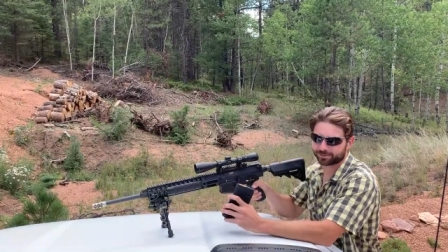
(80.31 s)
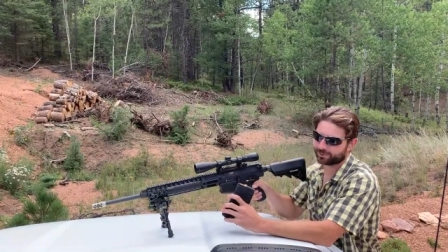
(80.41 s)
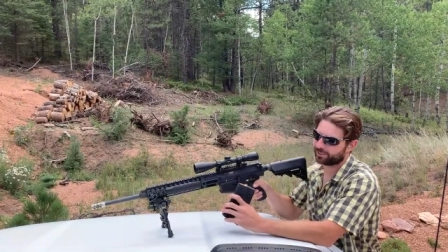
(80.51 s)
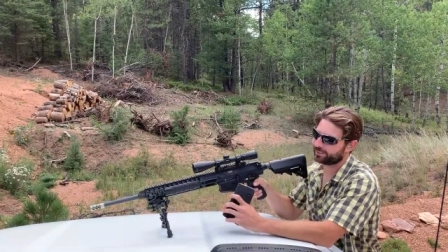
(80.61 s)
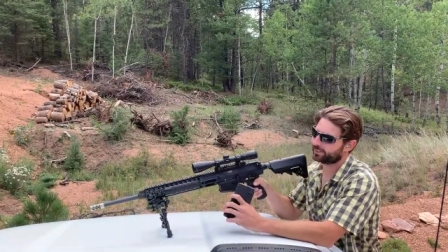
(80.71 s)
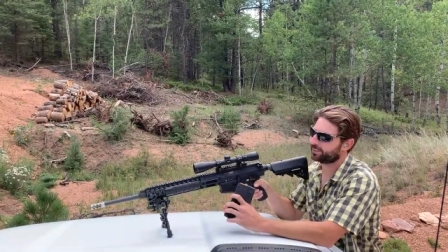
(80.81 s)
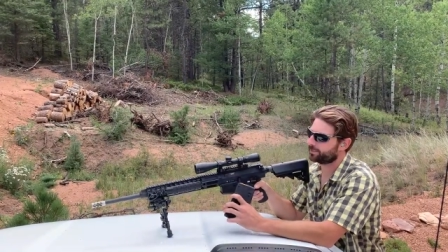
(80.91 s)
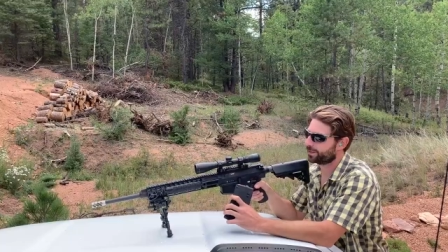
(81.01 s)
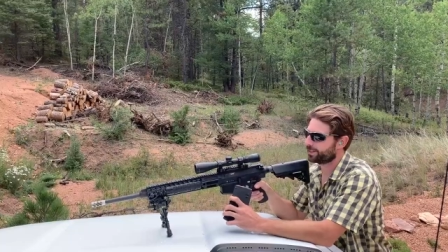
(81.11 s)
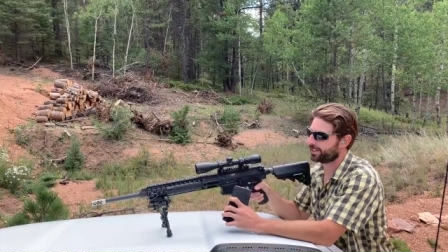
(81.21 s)
Realistically
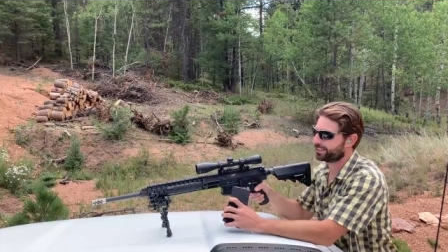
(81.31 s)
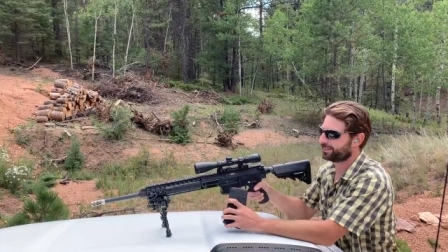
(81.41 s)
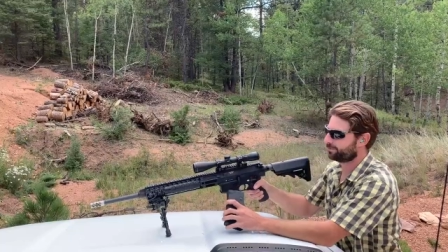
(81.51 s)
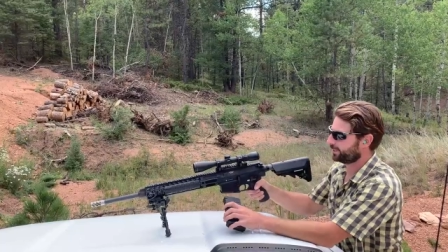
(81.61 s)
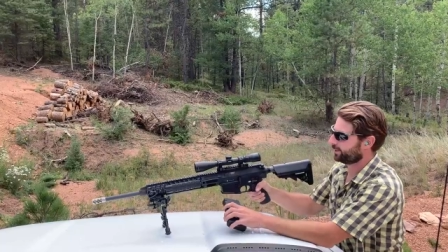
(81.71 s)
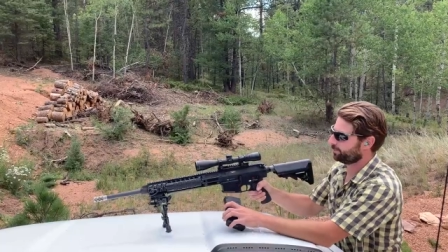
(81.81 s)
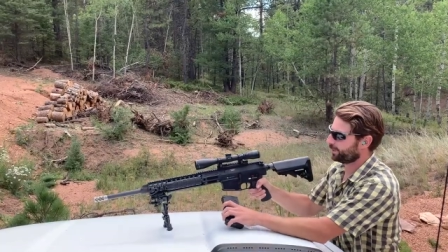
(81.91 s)
about 18 feet,